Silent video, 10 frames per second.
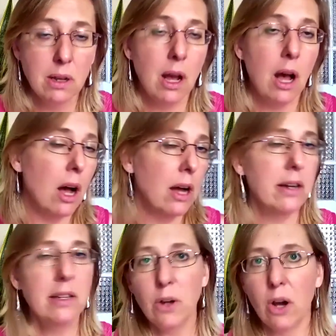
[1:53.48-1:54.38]
on
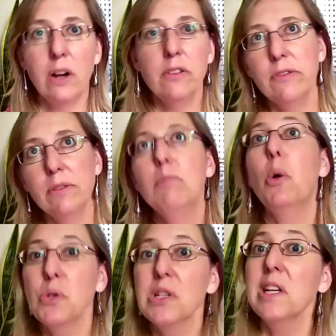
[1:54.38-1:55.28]
and off,
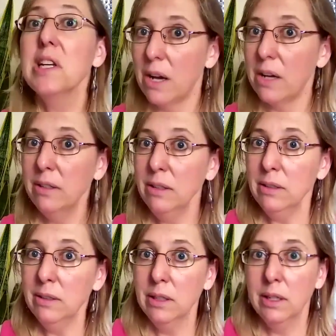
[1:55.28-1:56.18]
mostly on,
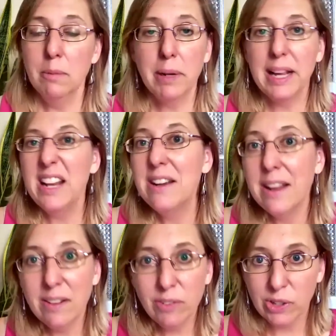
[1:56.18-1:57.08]
but I had
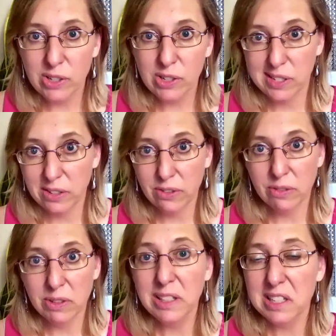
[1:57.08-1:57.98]
never considered
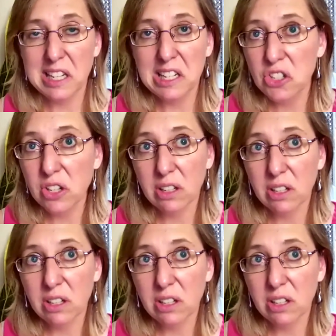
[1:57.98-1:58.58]
really teaching.